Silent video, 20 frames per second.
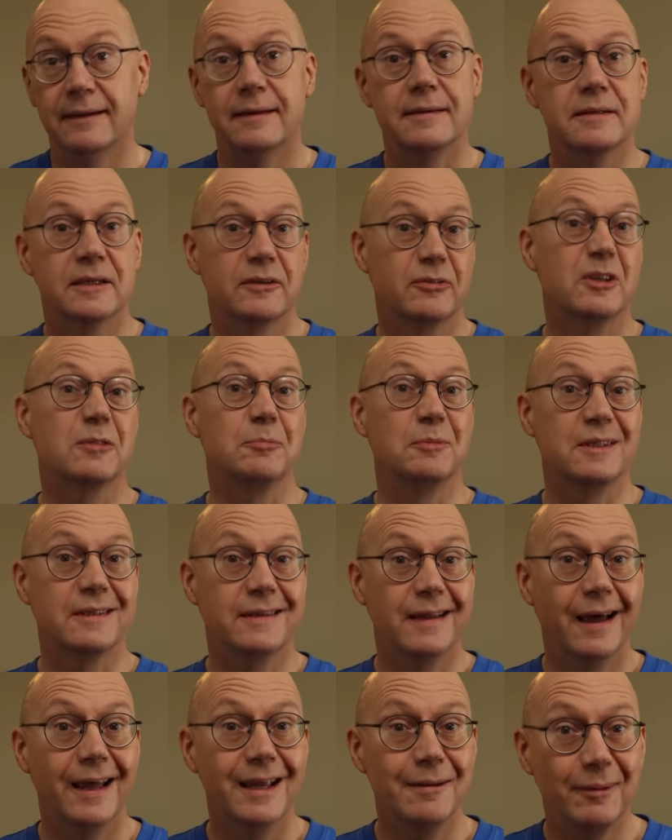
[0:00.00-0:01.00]
is Christmas
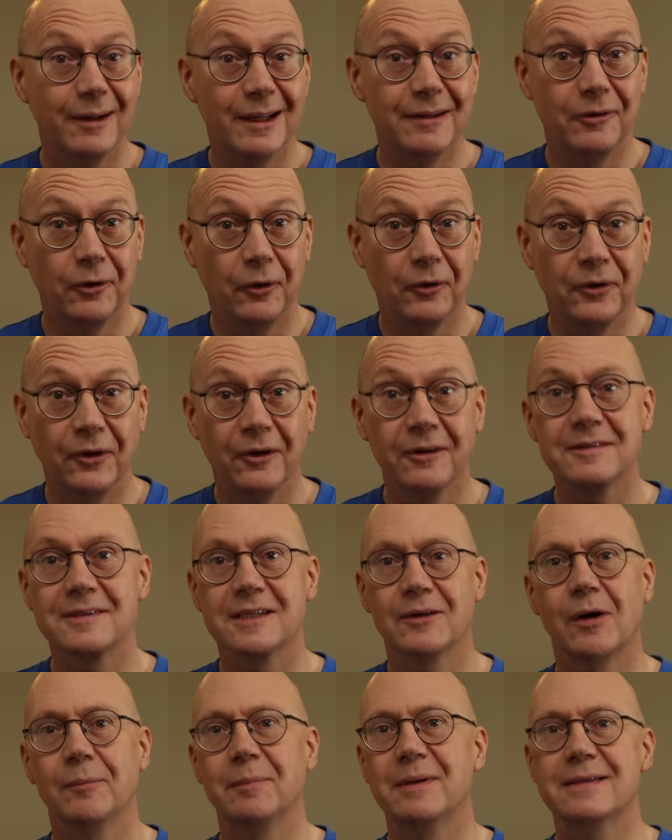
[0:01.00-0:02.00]
Day, believe it or not,
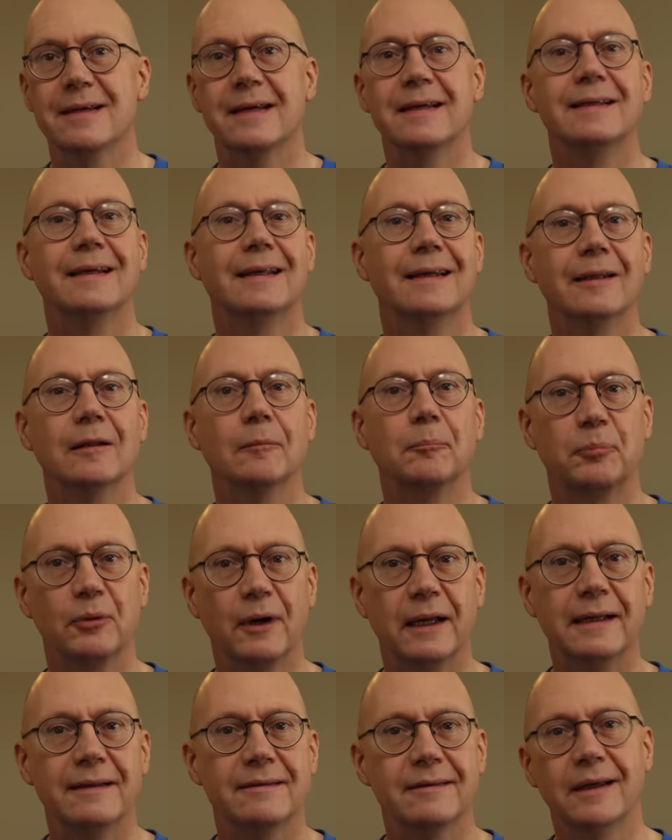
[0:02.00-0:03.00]
so I'll be taking a little
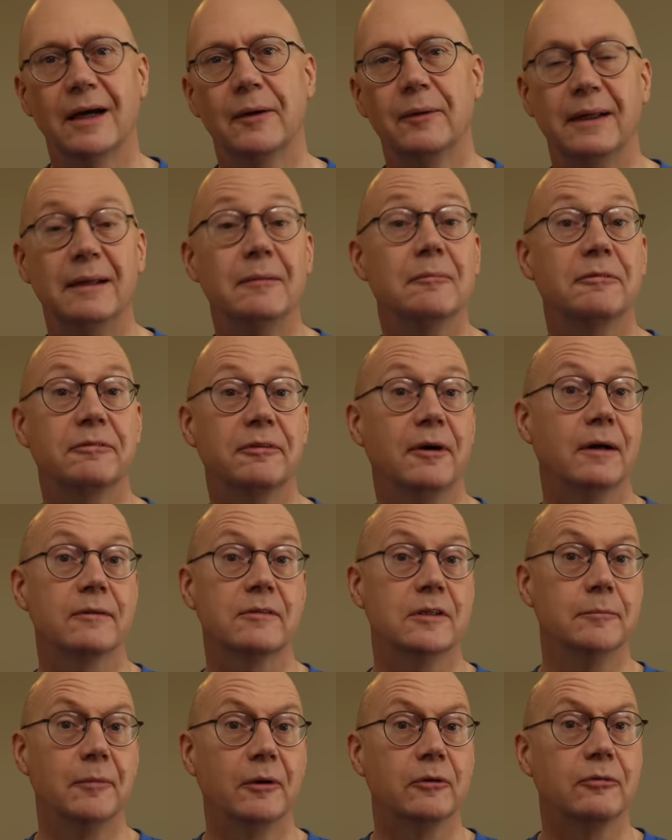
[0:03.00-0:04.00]
break to go and eat far
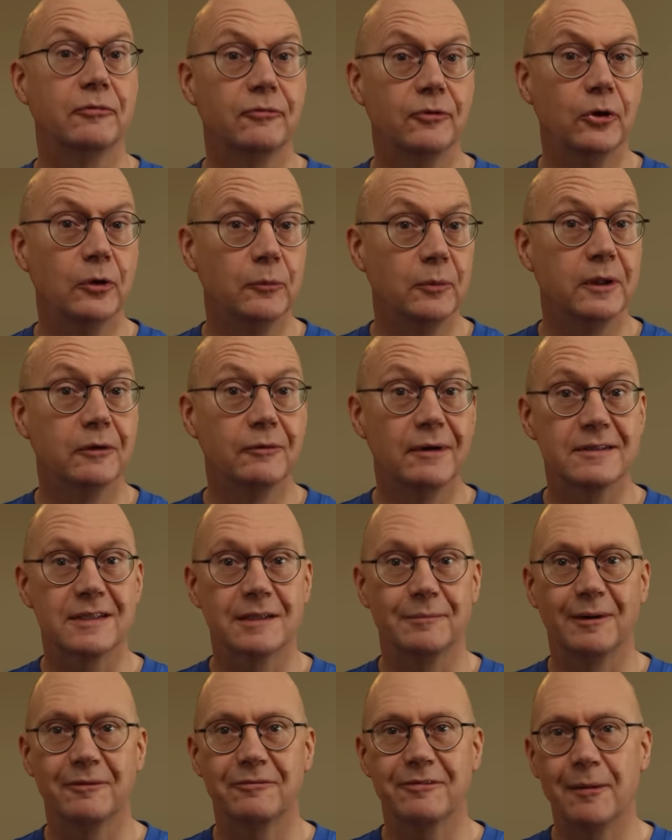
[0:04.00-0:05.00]
too much food with the
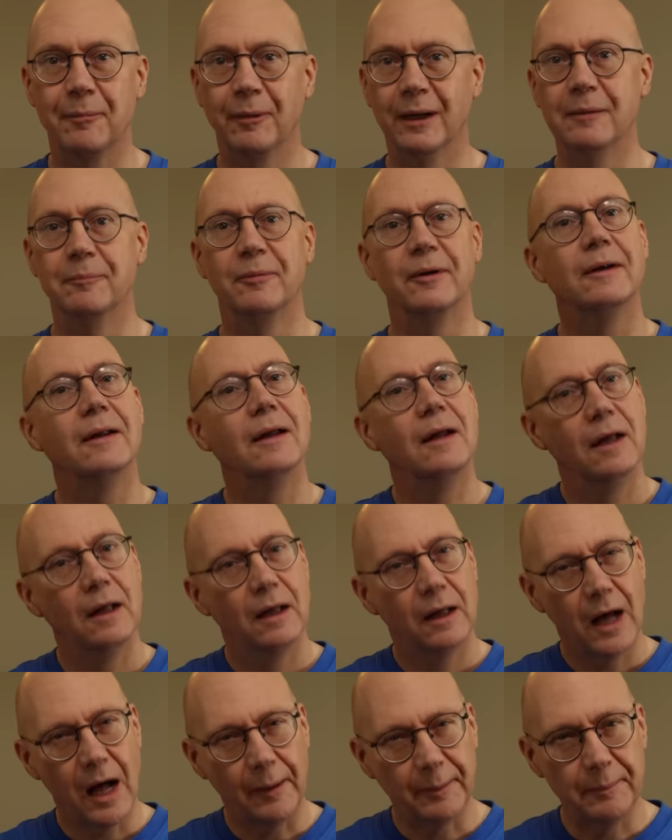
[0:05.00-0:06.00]
rest of my family, but
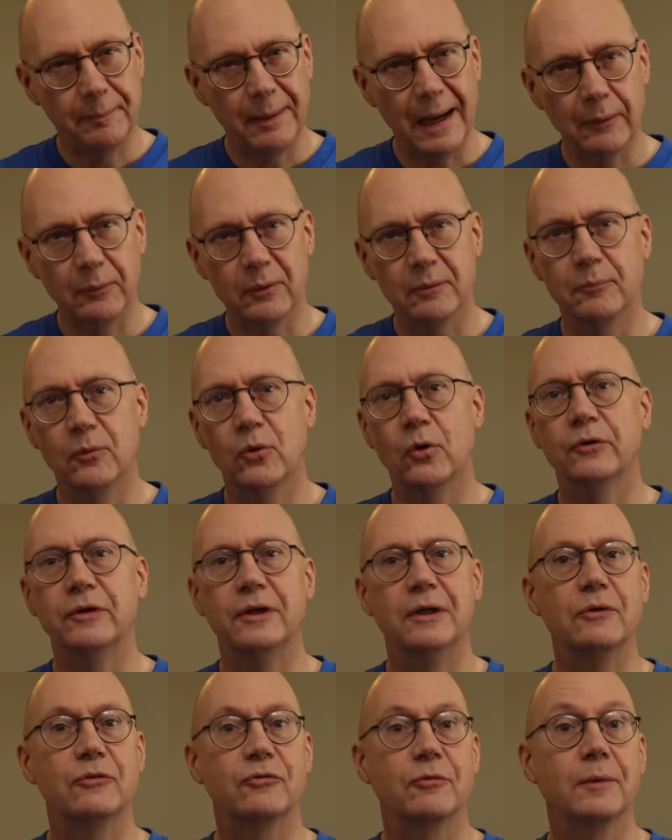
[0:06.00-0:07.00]
I'll be back with more
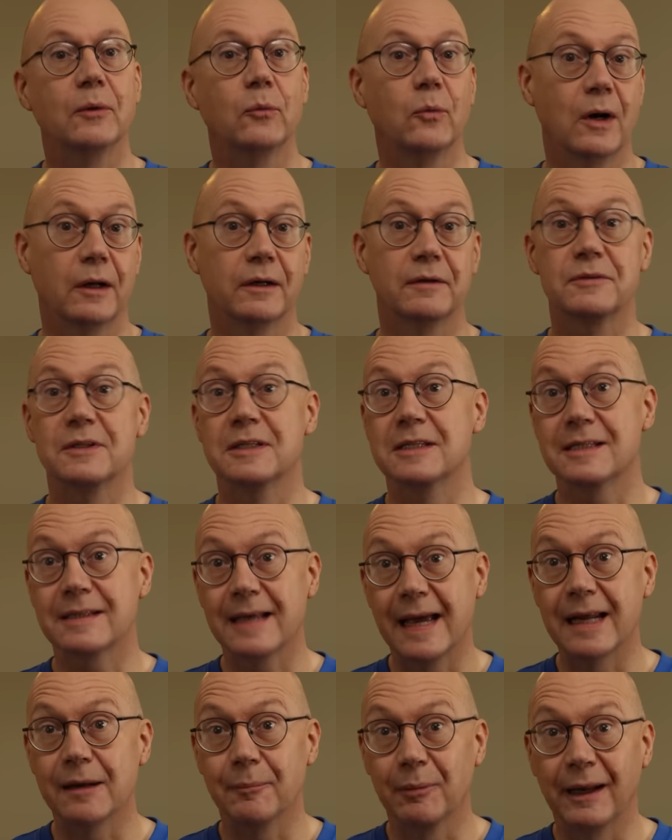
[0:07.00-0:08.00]
news from the world of
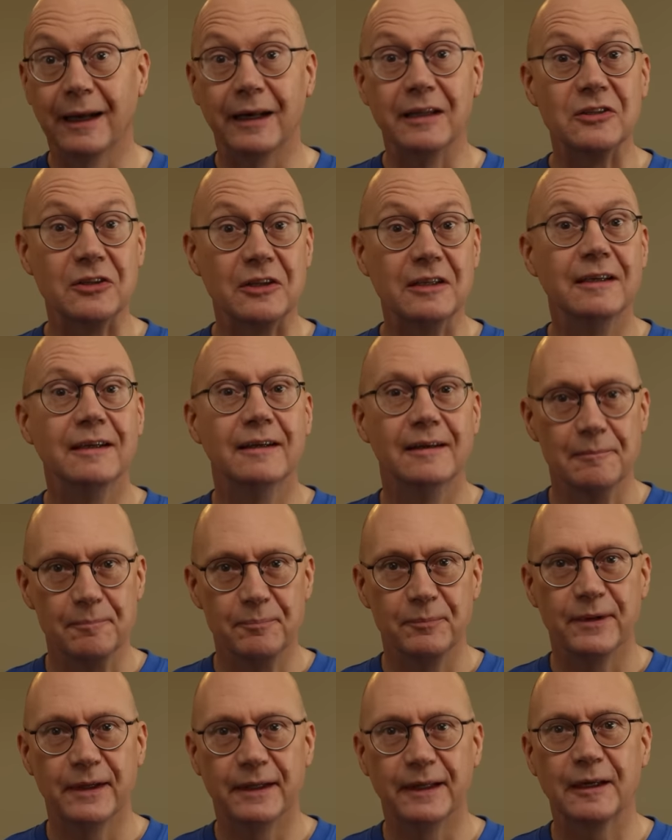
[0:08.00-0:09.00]
sustainable energy
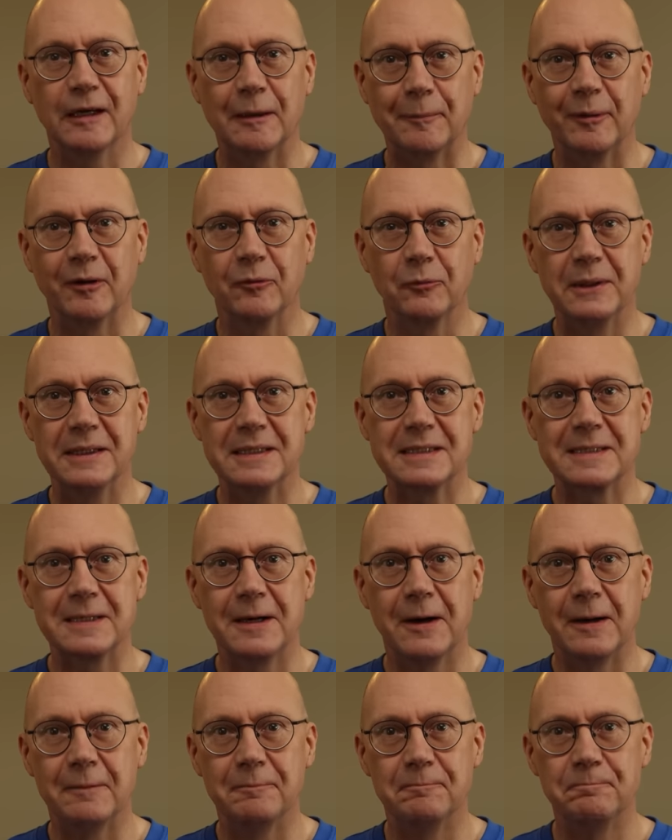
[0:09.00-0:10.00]
in a couple of weeks'
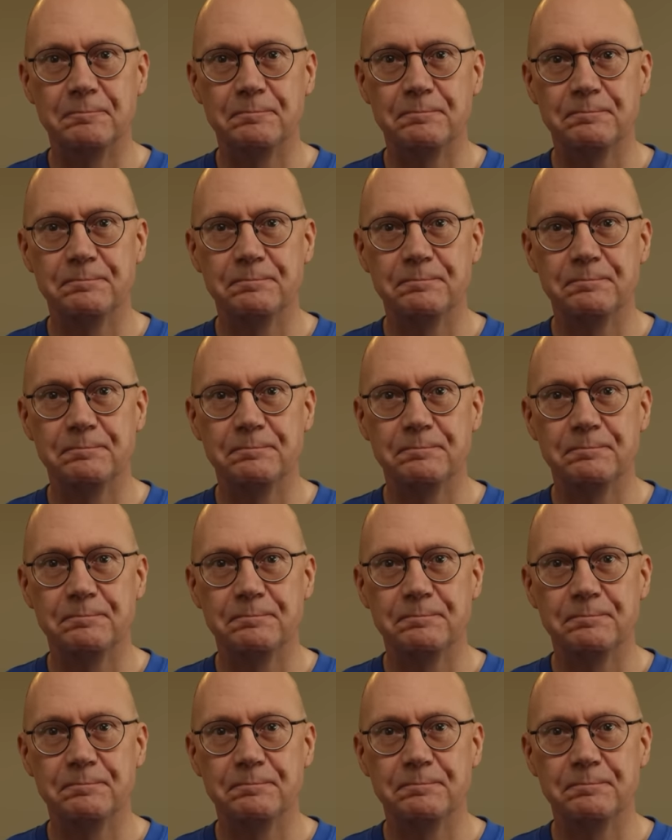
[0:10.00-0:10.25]
time.